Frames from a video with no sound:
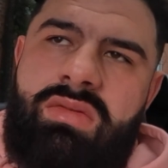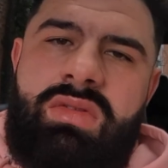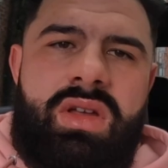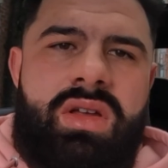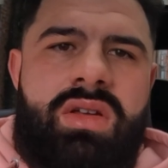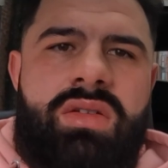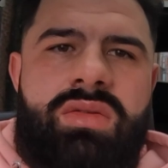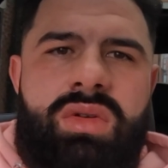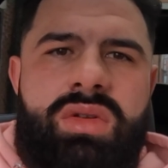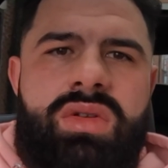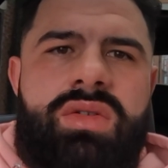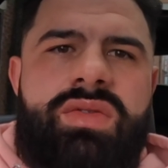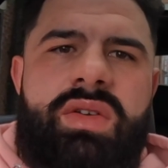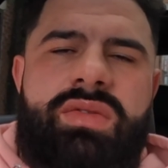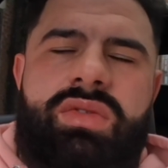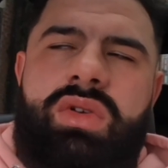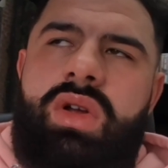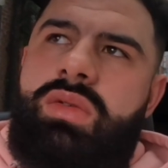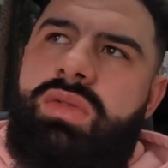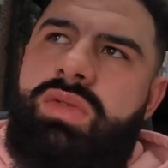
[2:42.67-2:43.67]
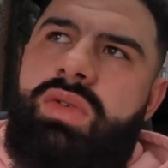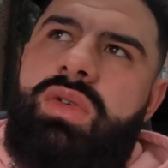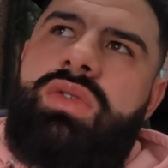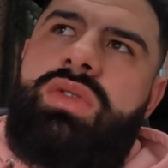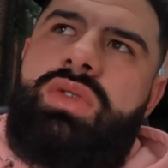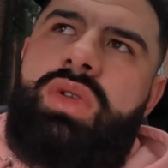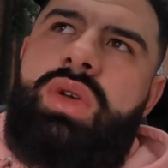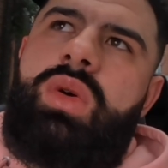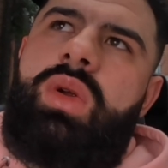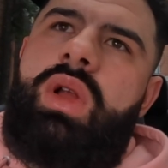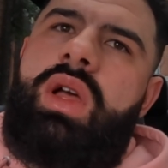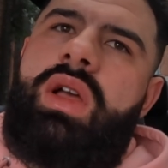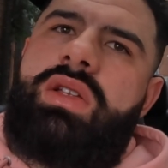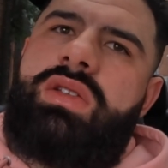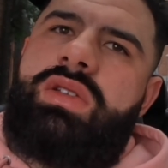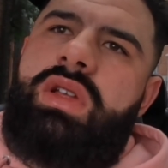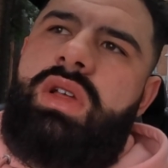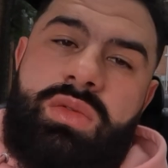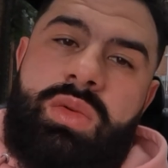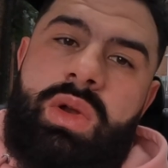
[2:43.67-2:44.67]
Yeah, 150 grams of oats, 2 whole
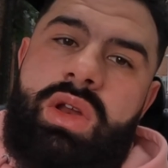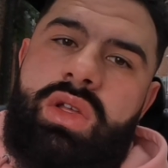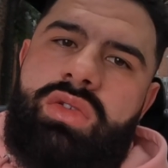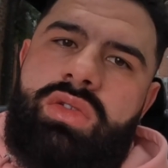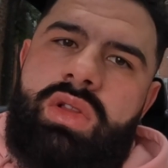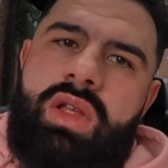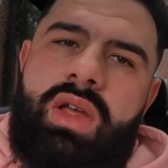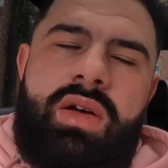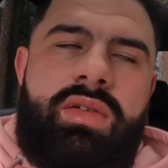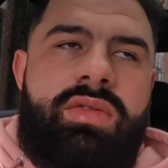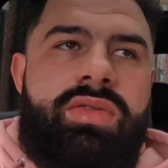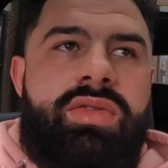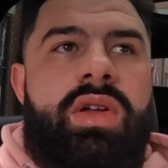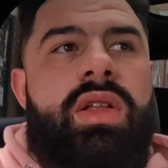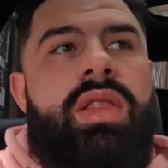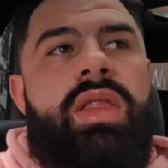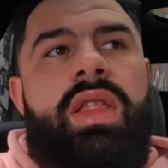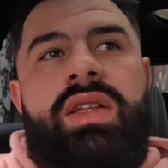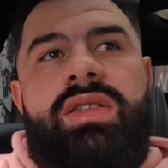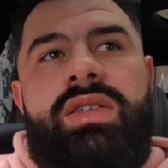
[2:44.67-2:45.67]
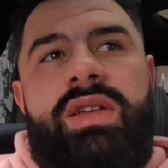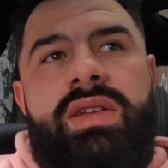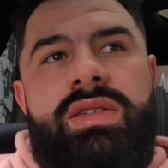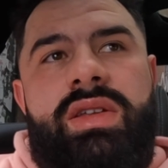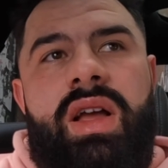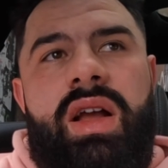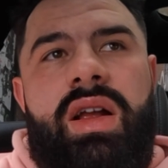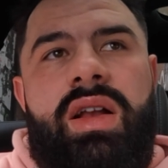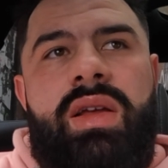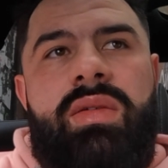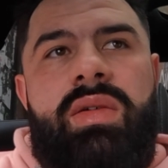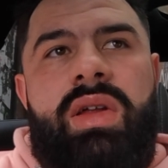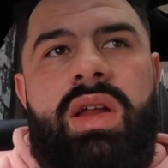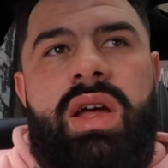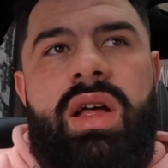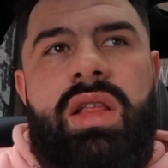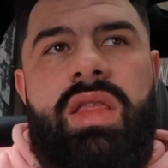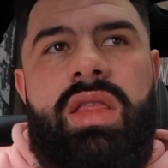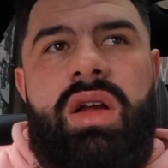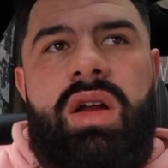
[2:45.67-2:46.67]
eggs. That's what I usually have, and that's exactly what
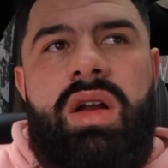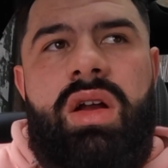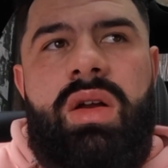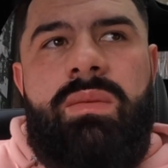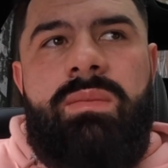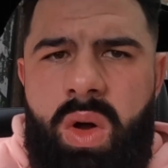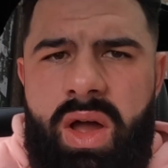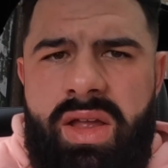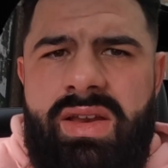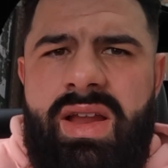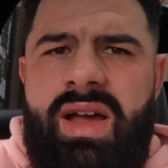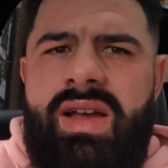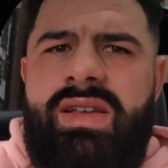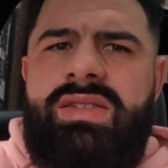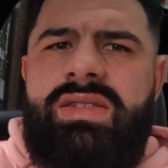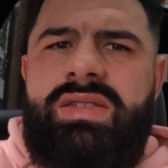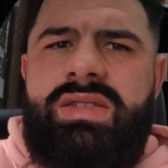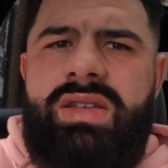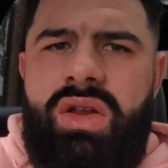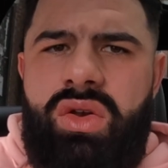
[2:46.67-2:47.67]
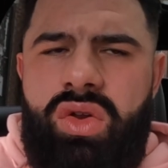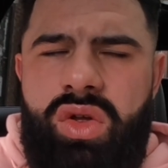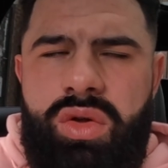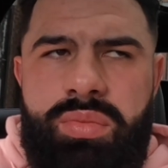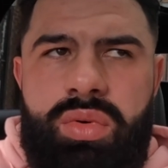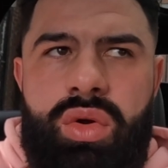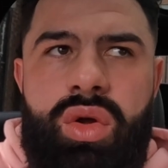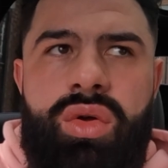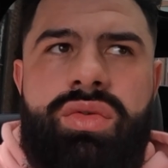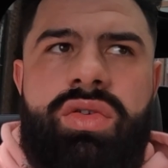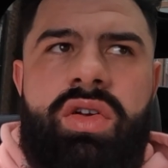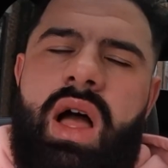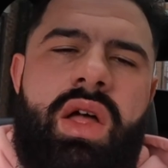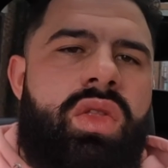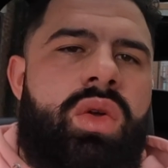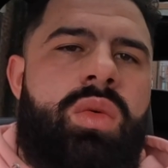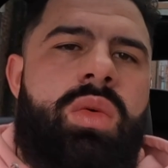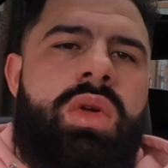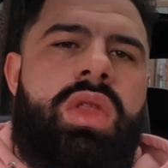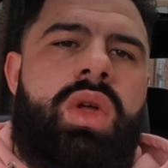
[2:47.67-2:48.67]
I had there. Quite nice, I do approve.
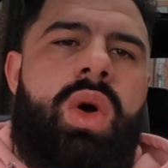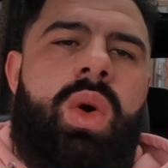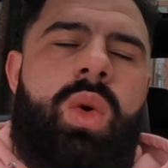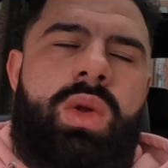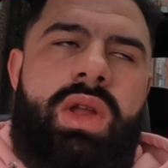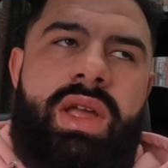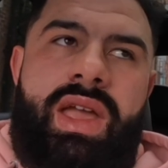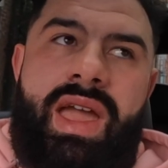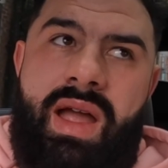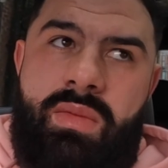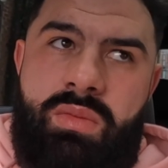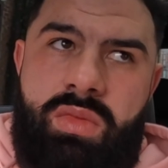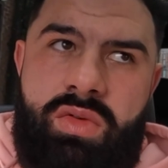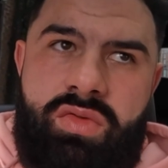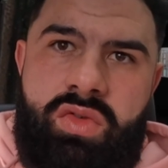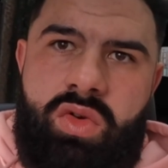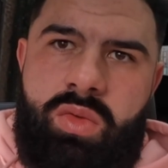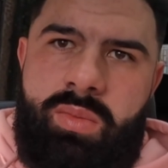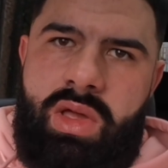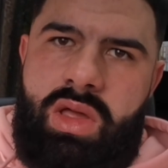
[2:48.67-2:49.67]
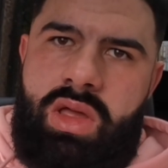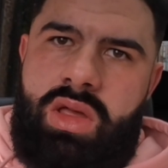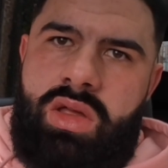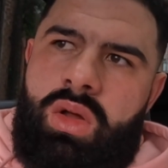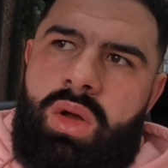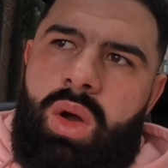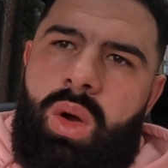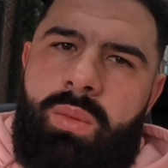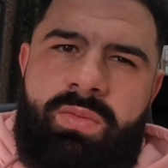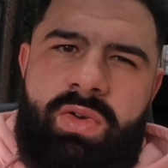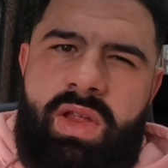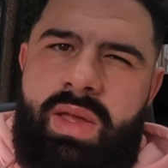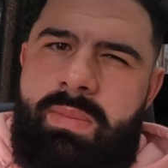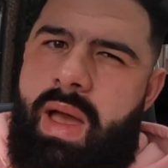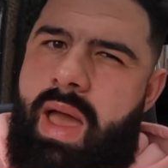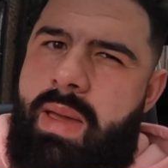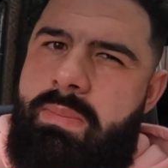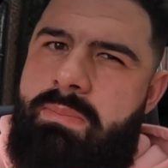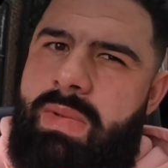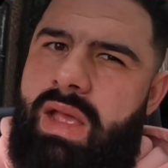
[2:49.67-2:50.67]
Had no one to hold the camera for me. Hopefully
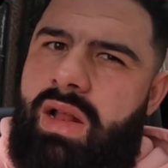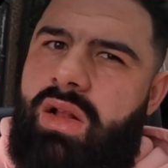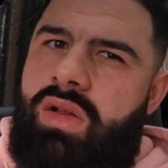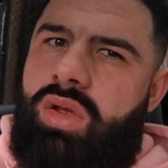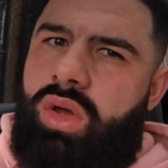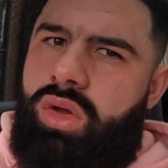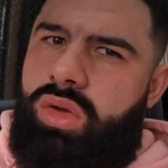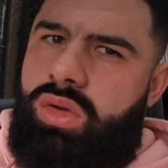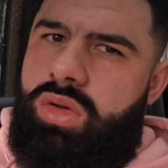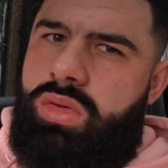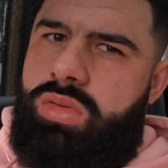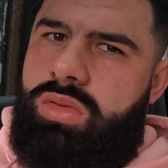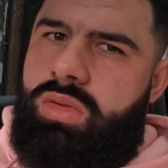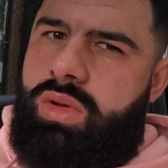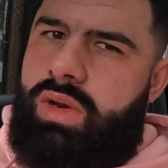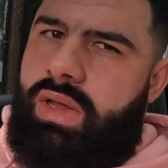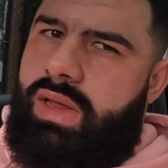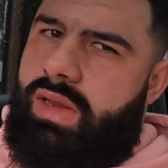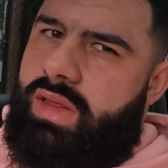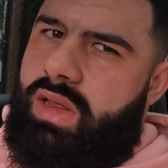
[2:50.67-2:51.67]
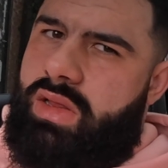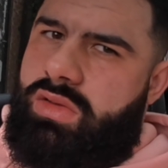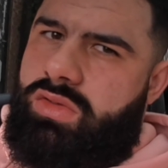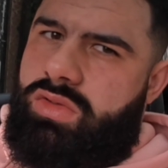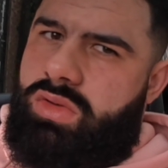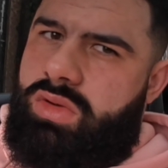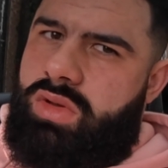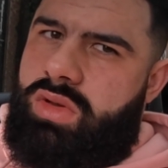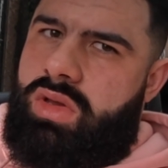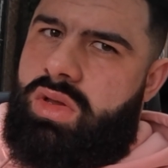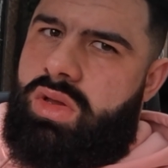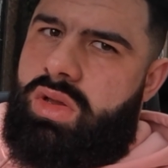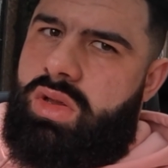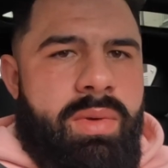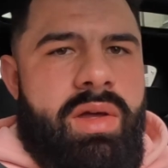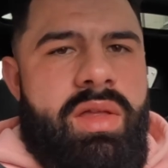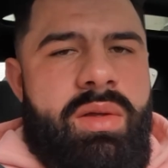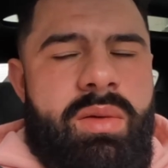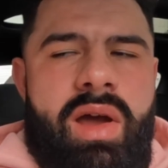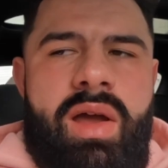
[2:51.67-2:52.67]
by meal 2, we're gonna get that sorted.
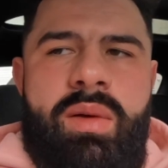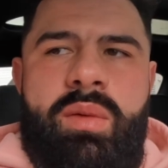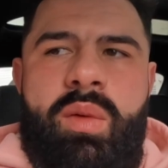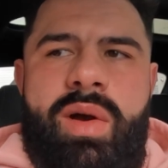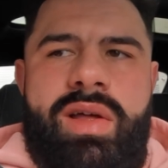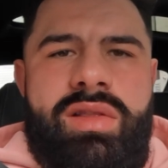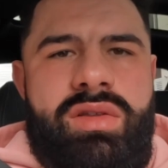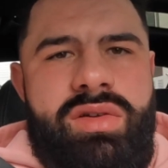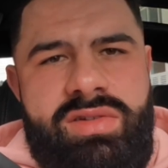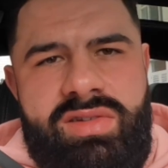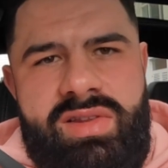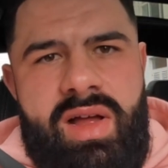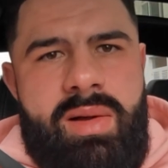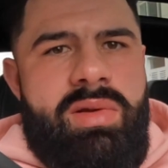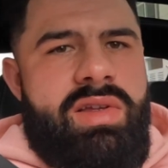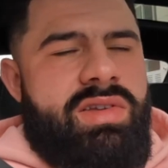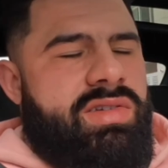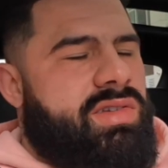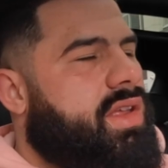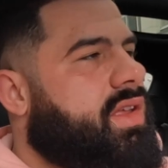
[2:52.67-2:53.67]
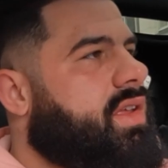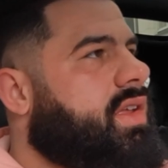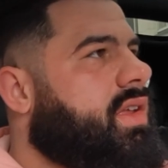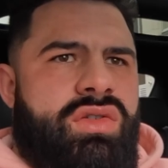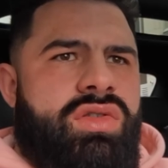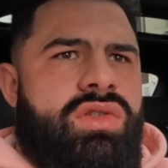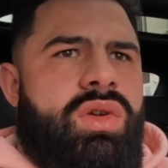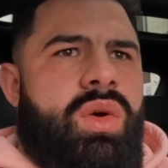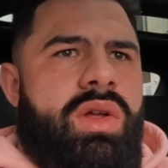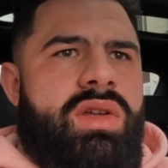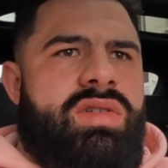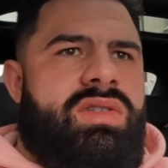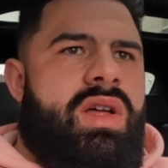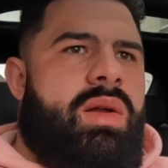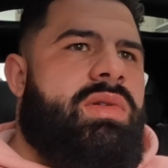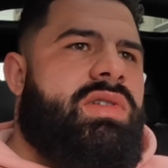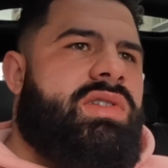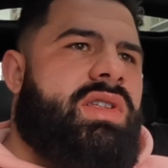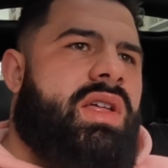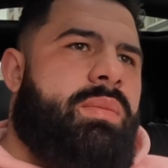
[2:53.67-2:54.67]
By the way, we went to Established. I used to go to
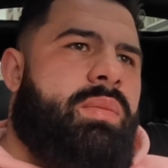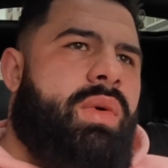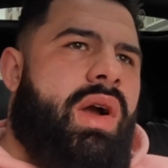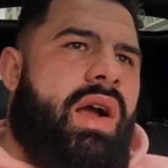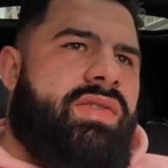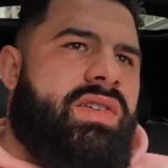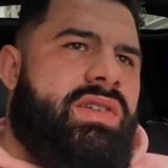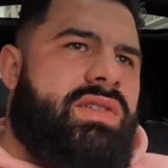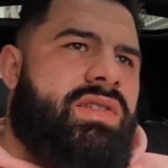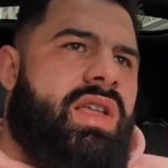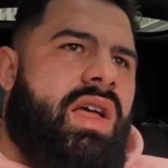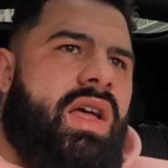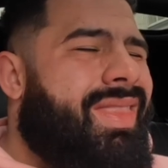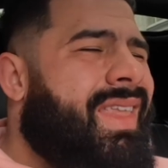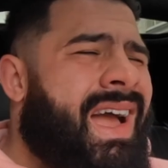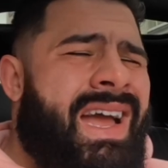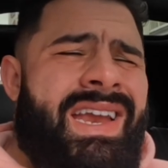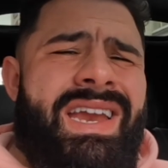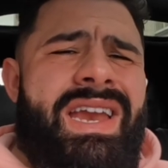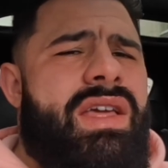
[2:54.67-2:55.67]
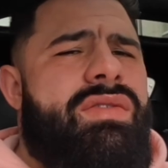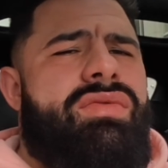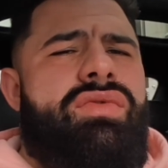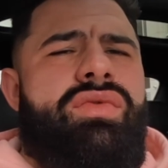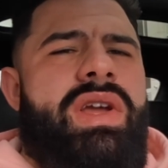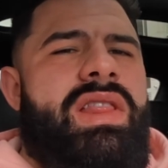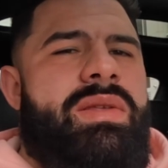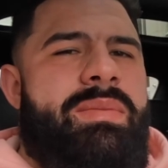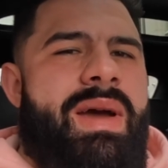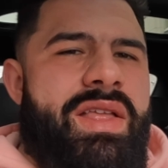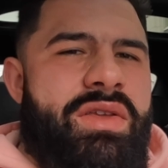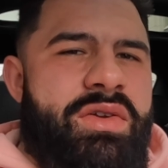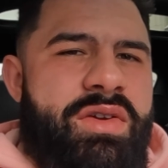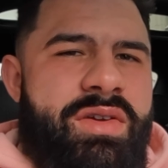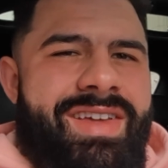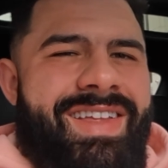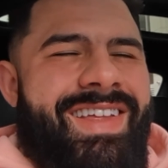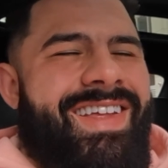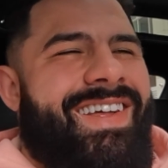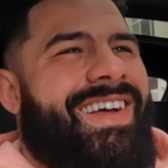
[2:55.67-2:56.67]
Established to get breakfast. I didn't even read the menu.